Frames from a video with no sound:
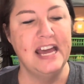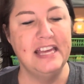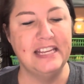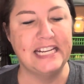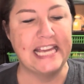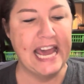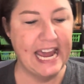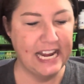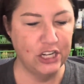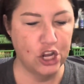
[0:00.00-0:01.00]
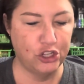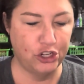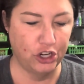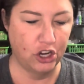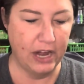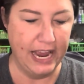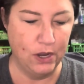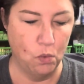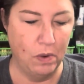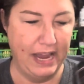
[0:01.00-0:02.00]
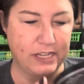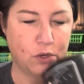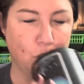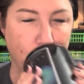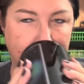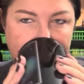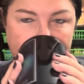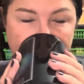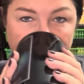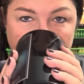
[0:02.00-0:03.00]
and then cane sugar and white woods.